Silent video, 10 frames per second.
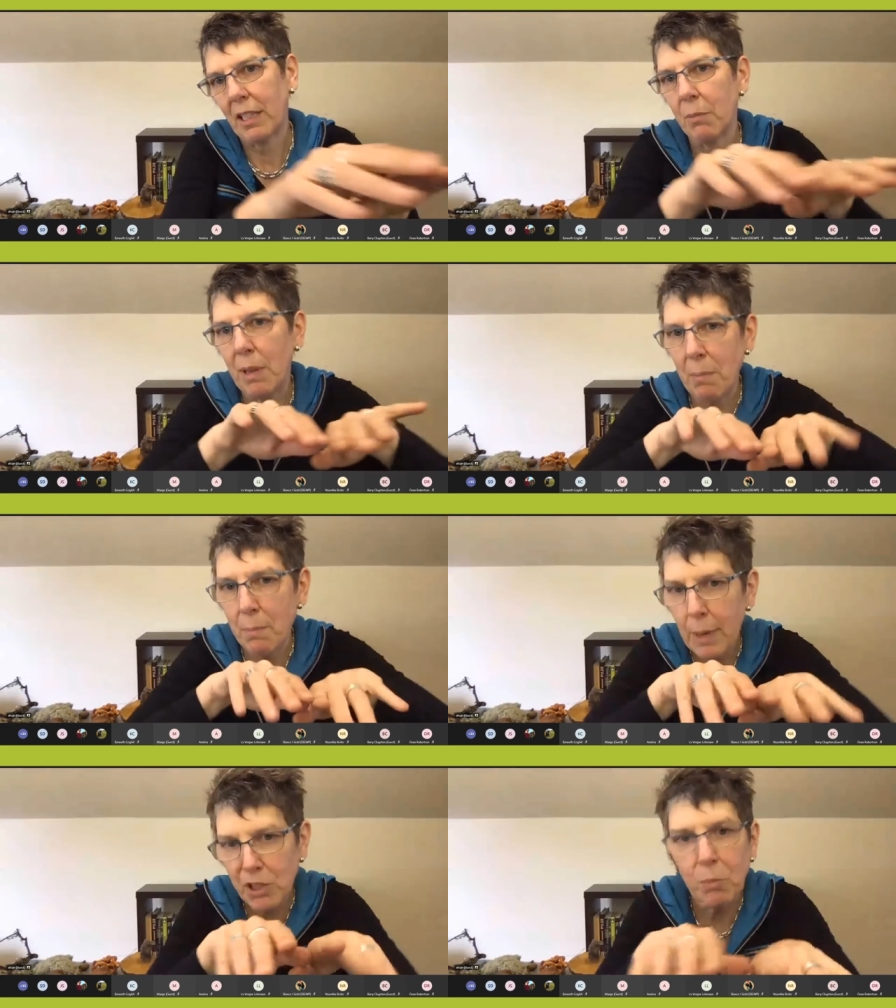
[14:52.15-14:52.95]
It can be
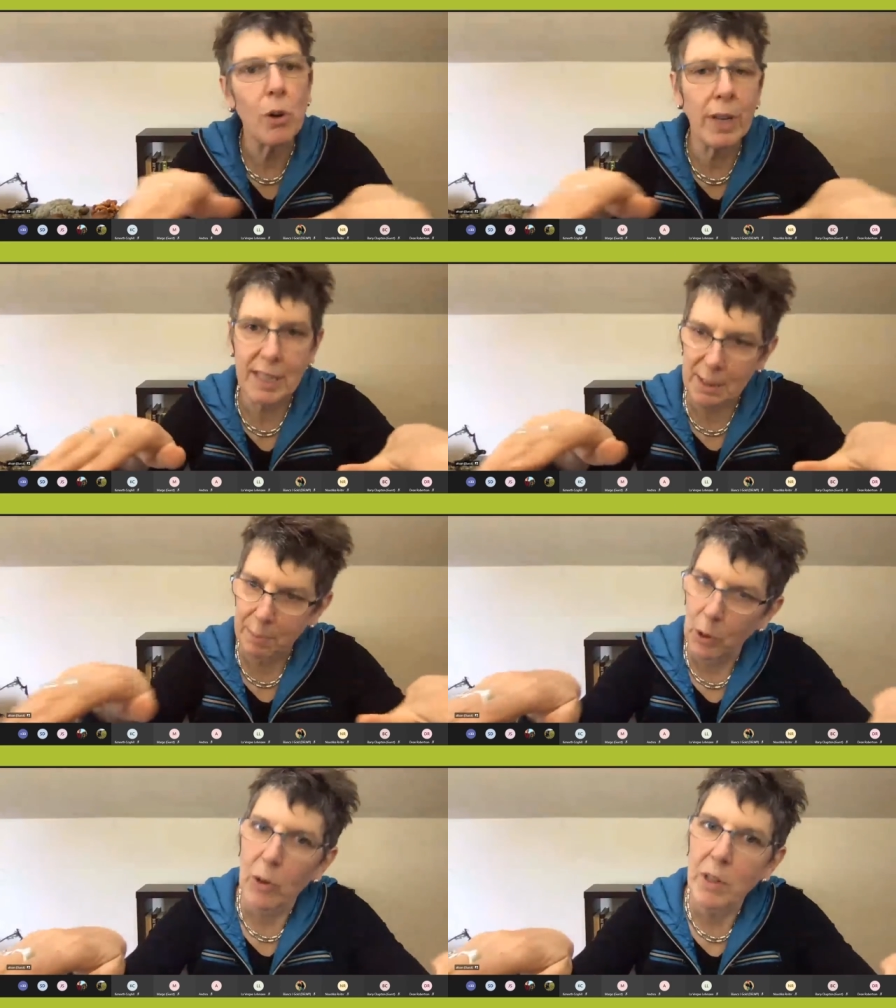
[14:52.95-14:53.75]
much more
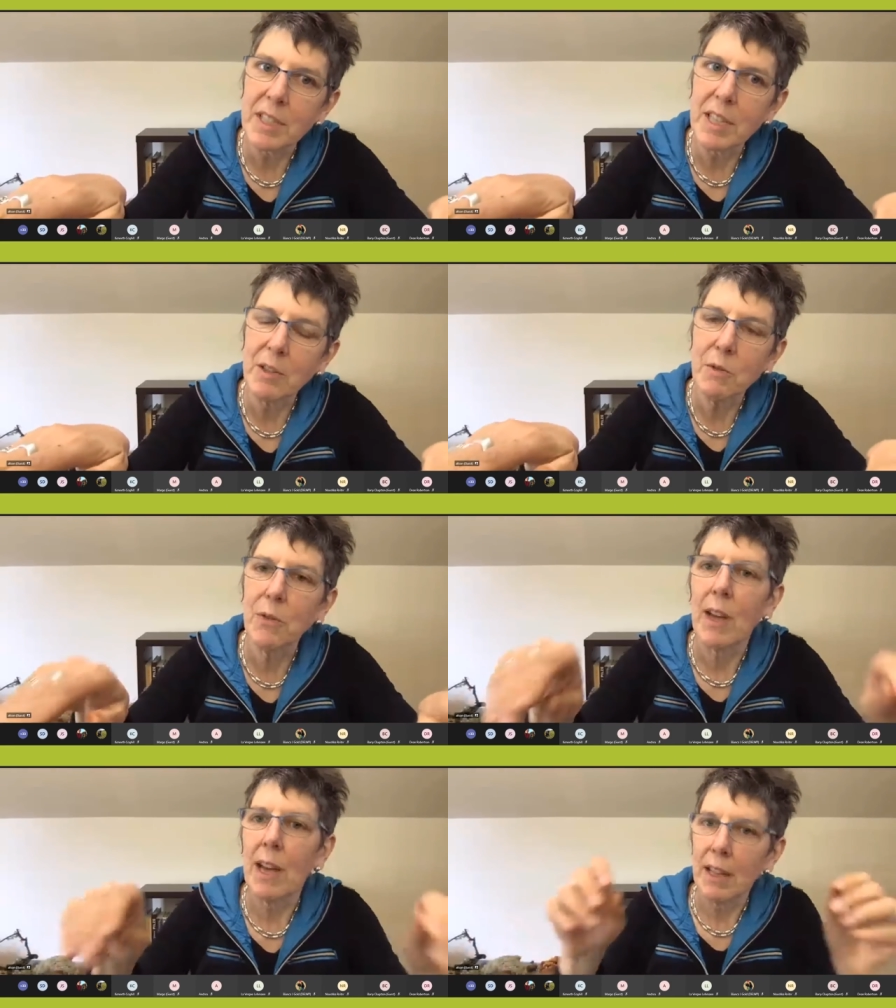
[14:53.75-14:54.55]
exploitative